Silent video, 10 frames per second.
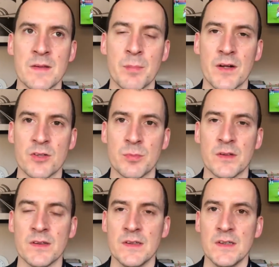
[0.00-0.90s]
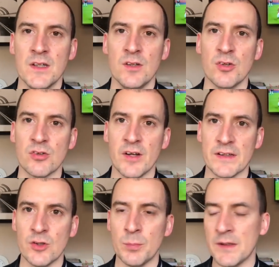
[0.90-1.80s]
the punishment looks like
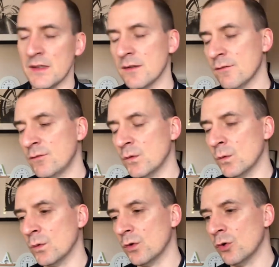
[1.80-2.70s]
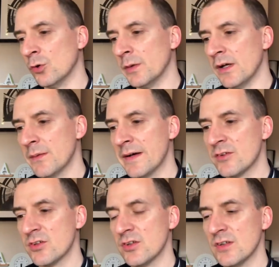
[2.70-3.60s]
it will be for Auba,
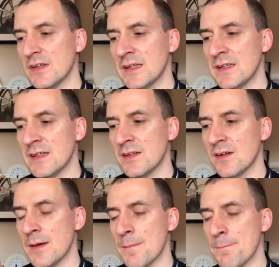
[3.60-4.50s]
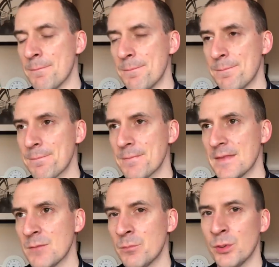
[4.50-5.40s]
who he did
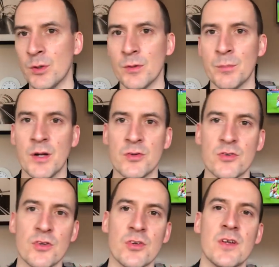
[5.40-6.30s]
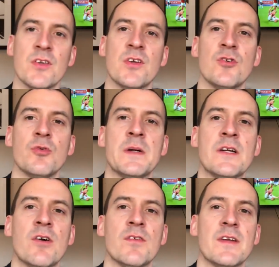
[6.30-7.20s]
post on social
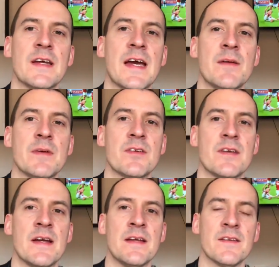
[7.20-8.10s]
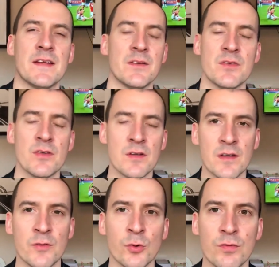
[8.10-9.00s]
media after the game yesterday. I think it's
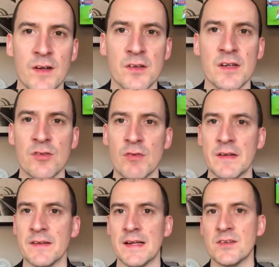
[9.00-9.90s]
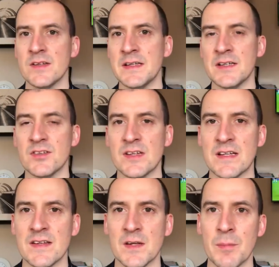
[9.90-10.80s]
like North London is red and that's it. He didn't say
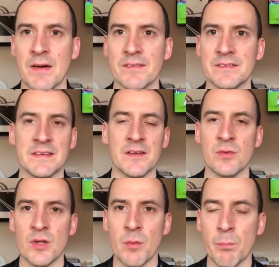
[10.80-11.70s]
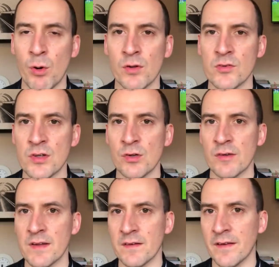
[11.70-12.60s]
anything about, there's no apology or
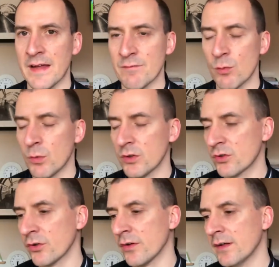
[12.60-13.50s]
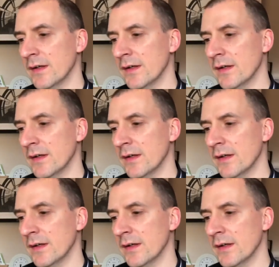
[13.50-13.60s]
anything like that for what's gone on.